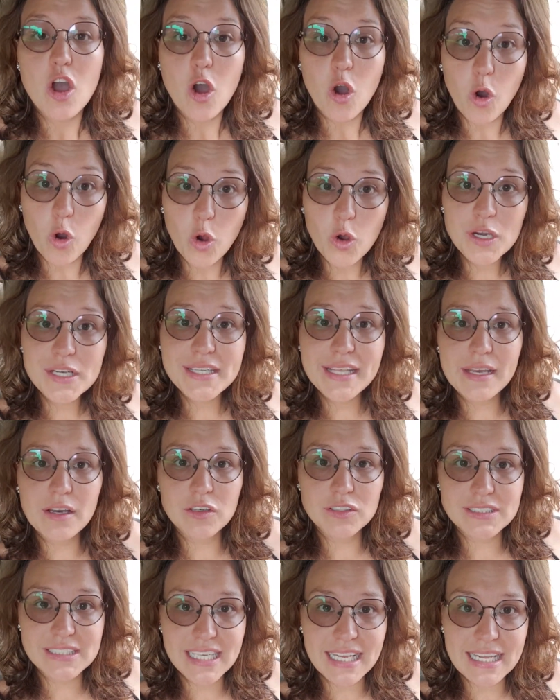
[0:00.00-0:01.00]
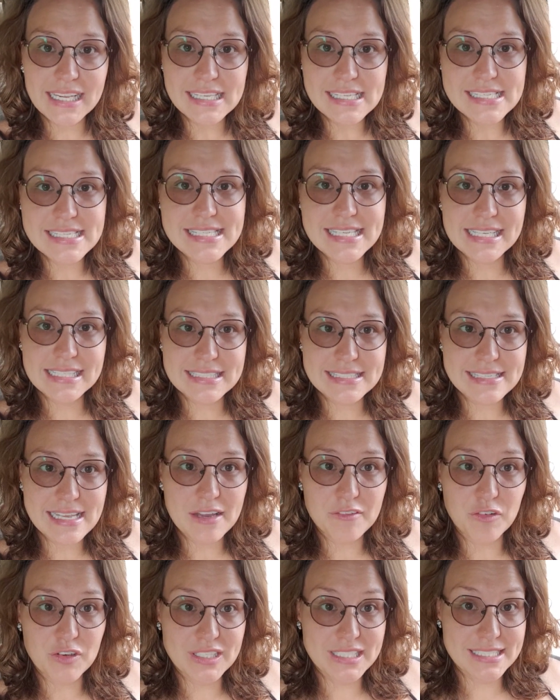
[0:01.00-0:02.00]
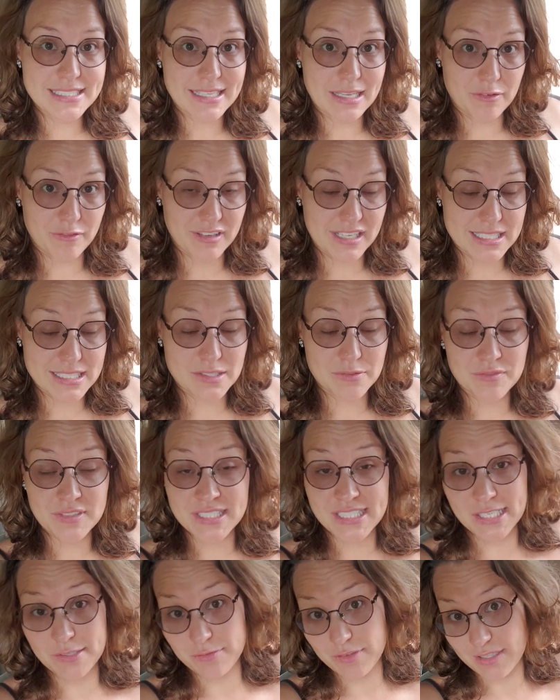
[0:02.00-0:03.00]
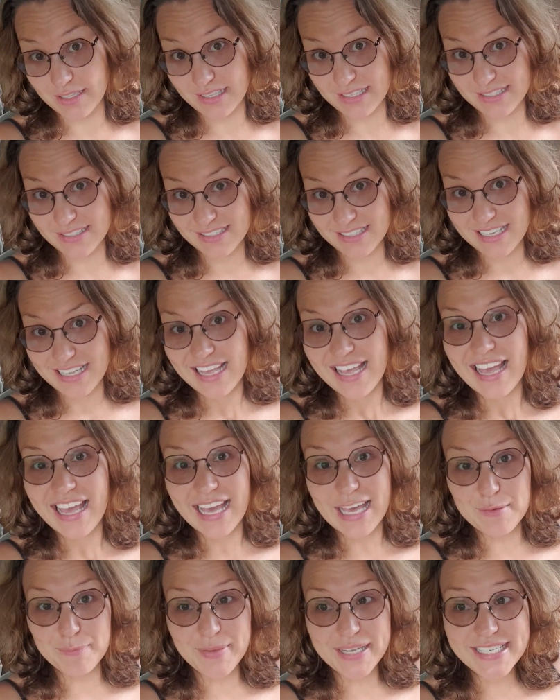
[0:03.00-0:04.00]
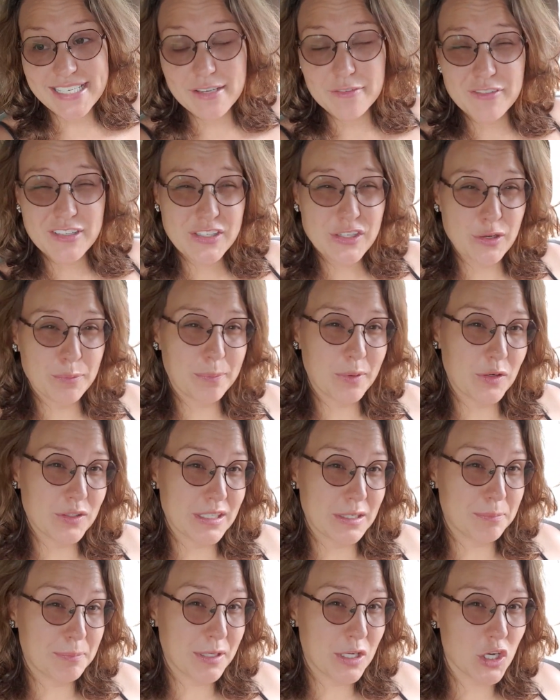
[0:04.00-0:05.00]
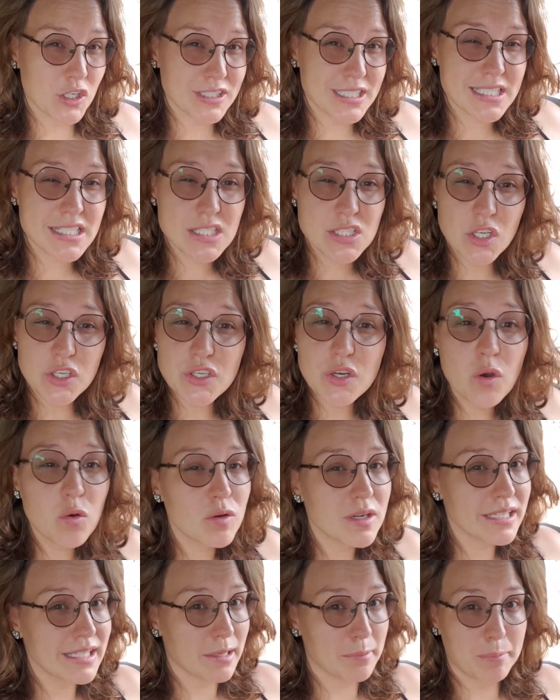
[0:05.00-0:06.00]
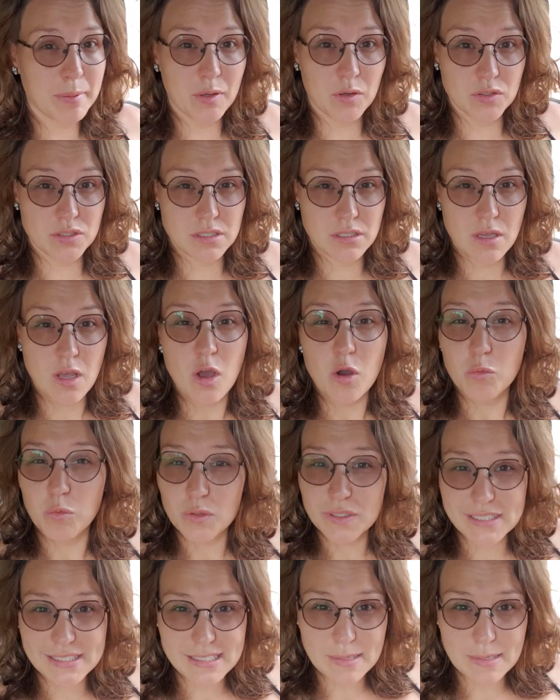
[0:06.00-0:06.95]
all the hotels in Tsavo East and West, which are worth it, and made a video about it, because it's not only about what is